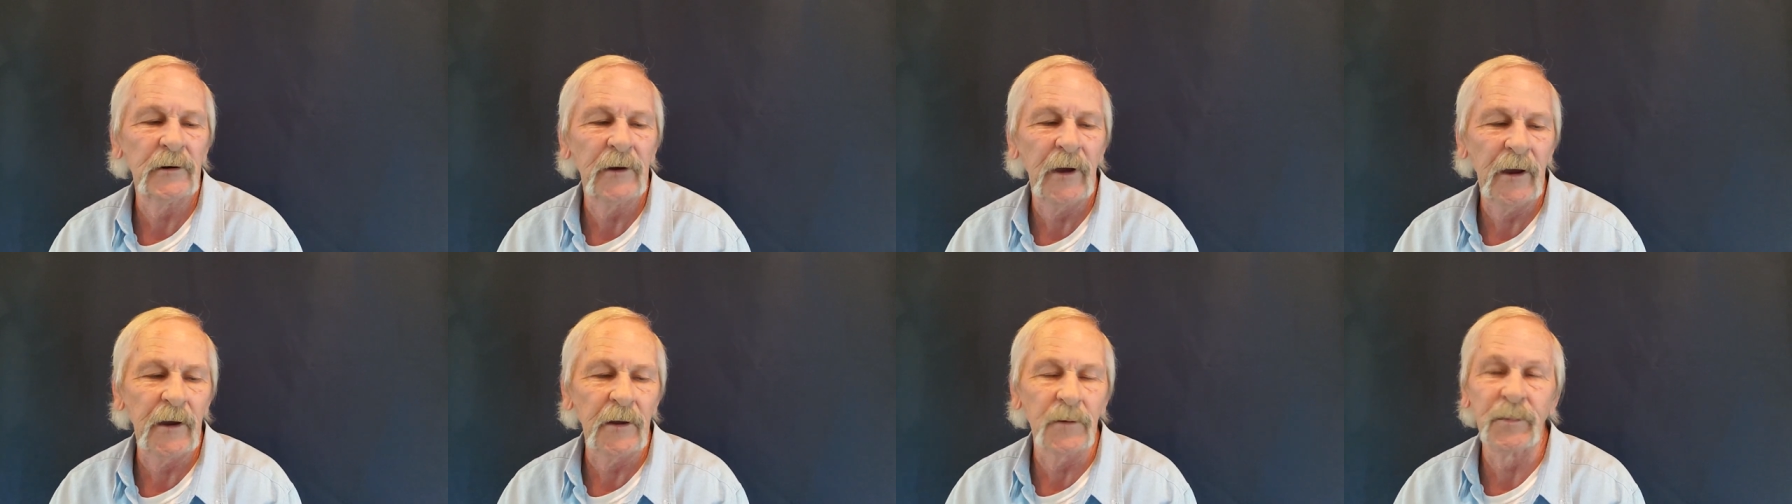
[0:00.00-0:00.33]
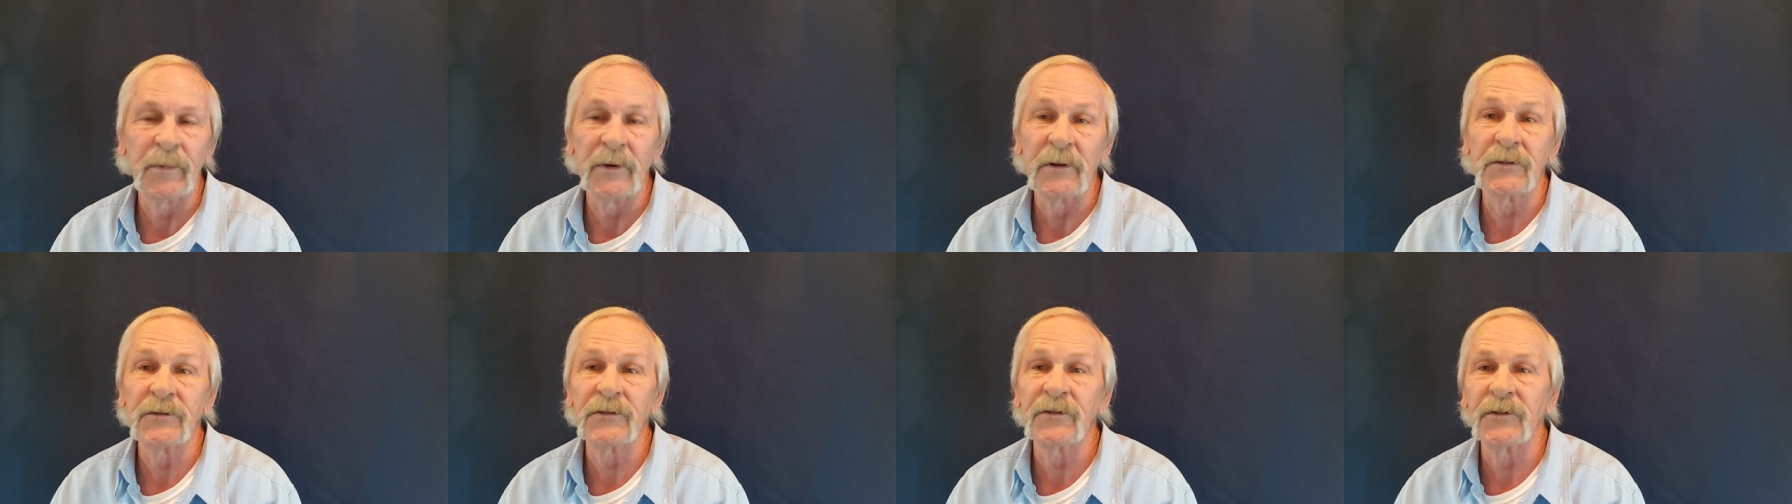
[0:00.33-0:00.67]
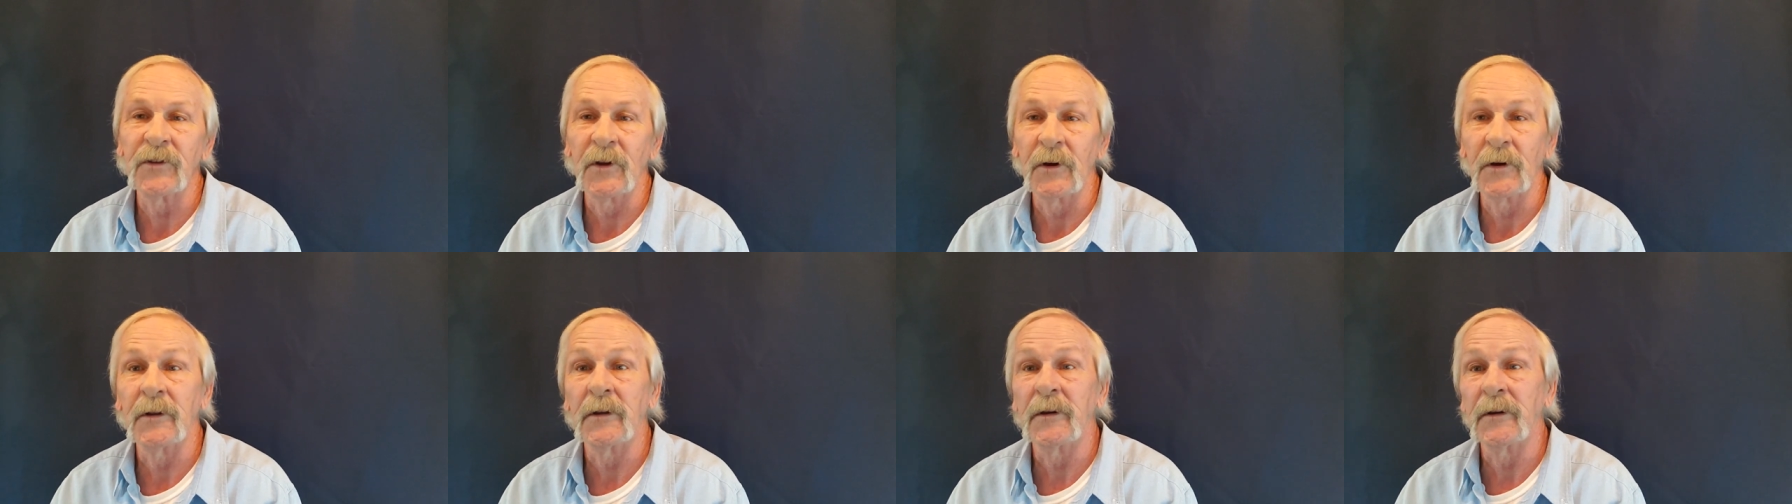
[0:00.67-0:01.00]
had been
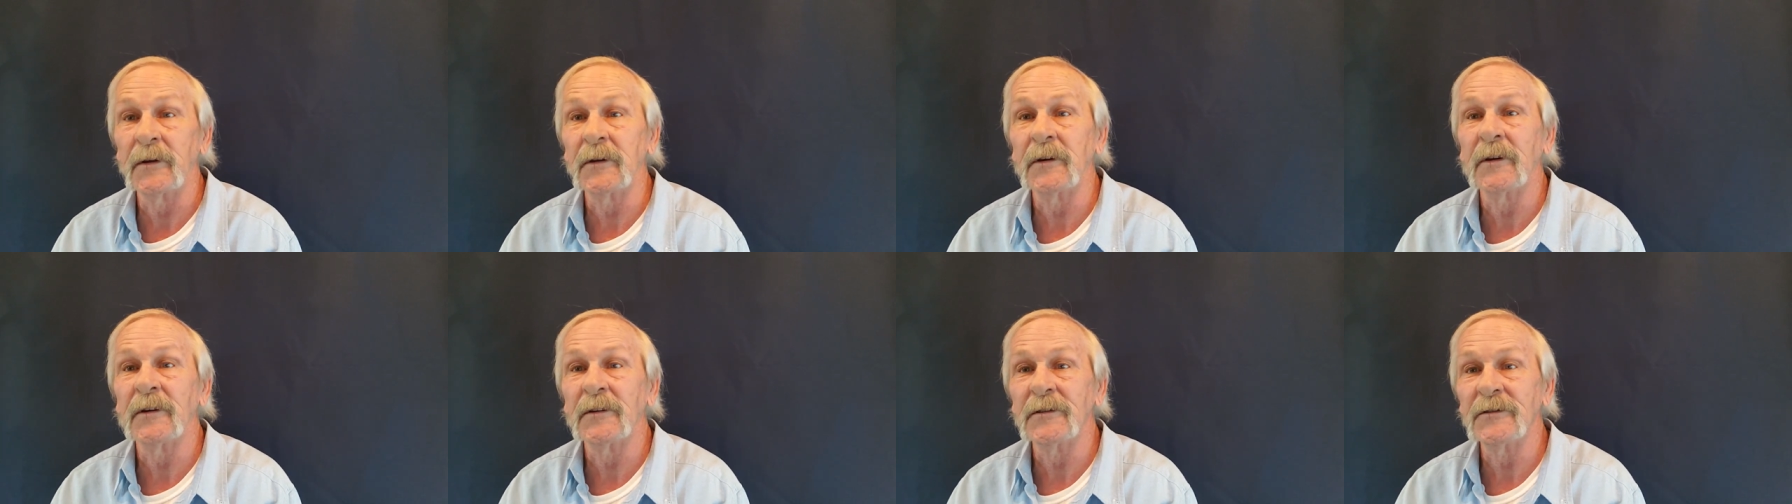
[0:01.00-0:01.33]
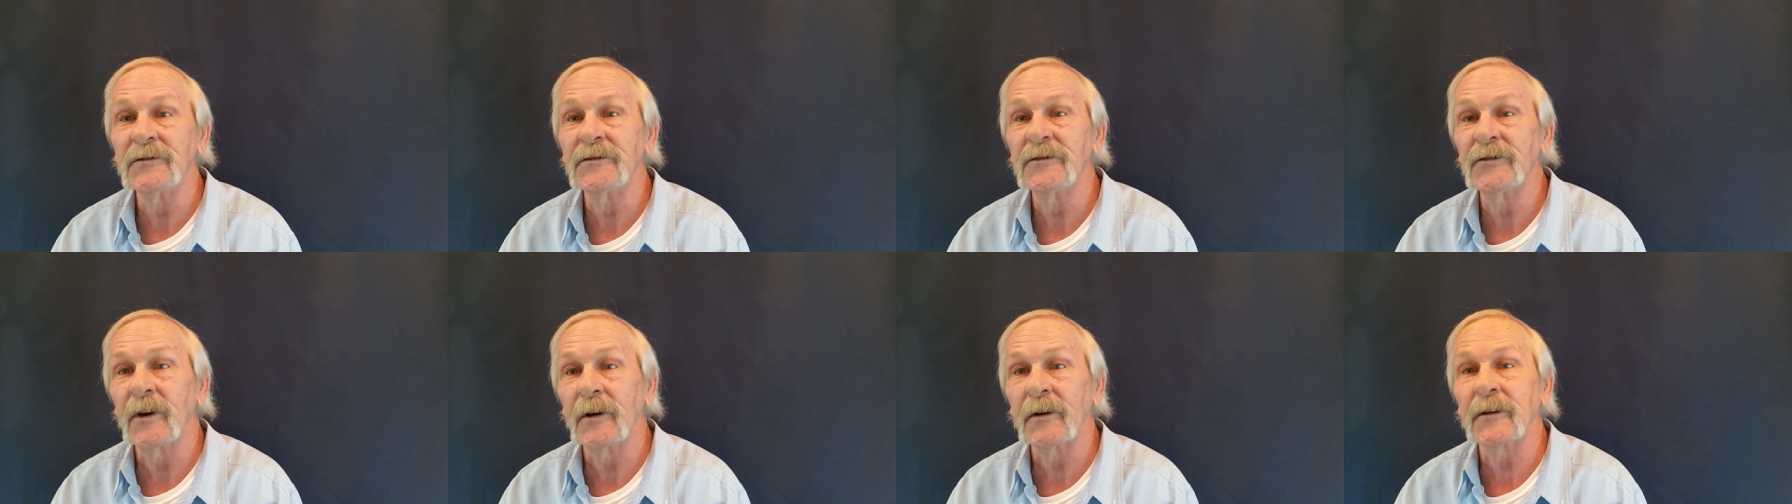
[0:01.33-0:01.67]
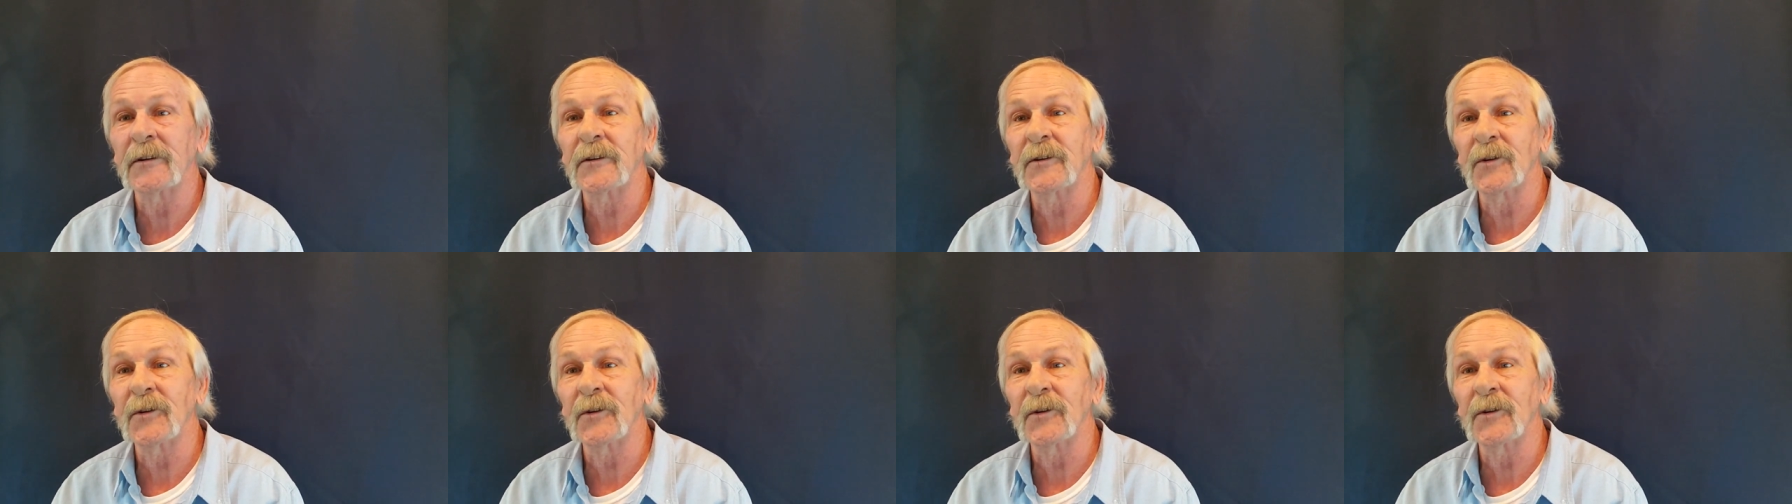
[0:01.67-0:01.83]
studying in 2